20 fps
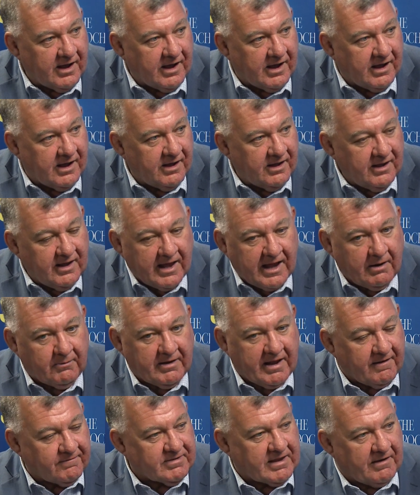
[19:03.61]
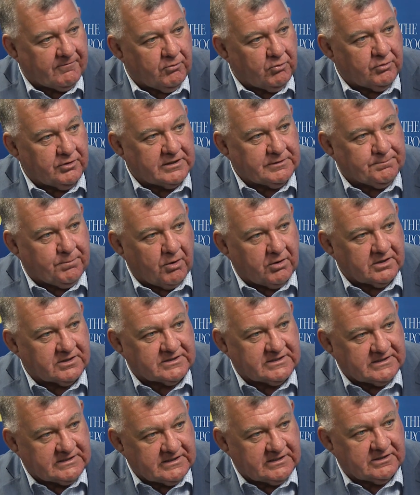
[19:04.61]
and we have to have all these
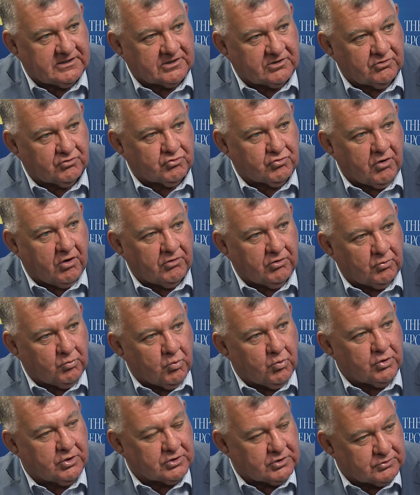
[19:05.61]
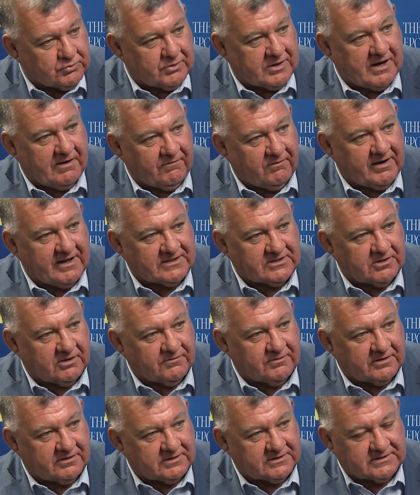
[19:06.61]
policies in to control the water because we're going to have
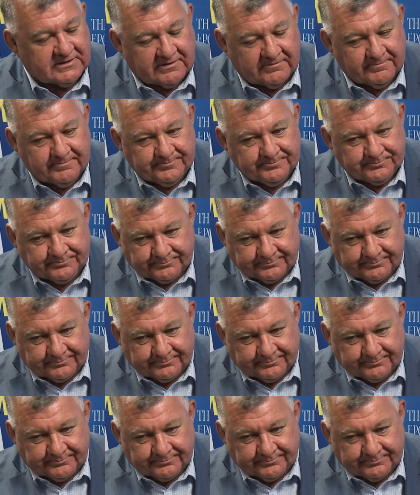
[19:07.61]
less of it. I said,